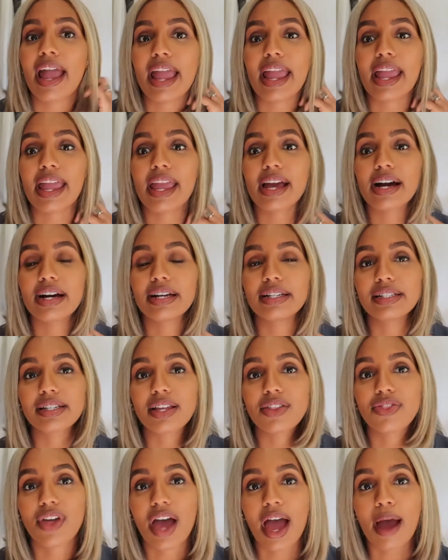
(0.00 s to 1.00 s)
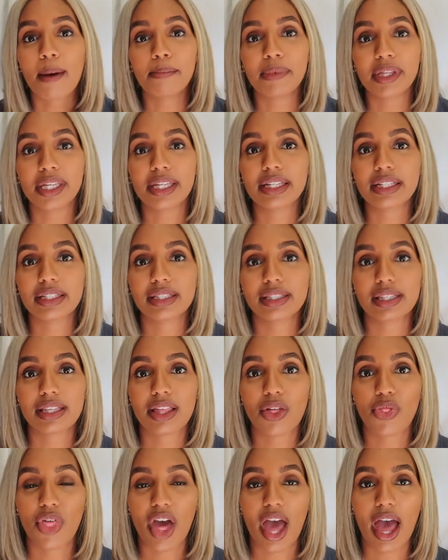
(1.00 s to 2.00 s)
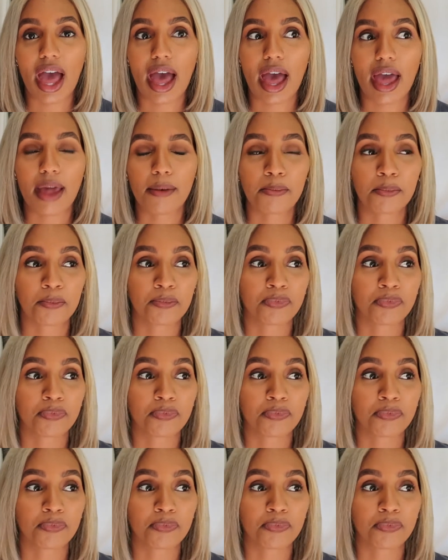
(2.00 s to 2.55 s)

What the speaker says: and that means that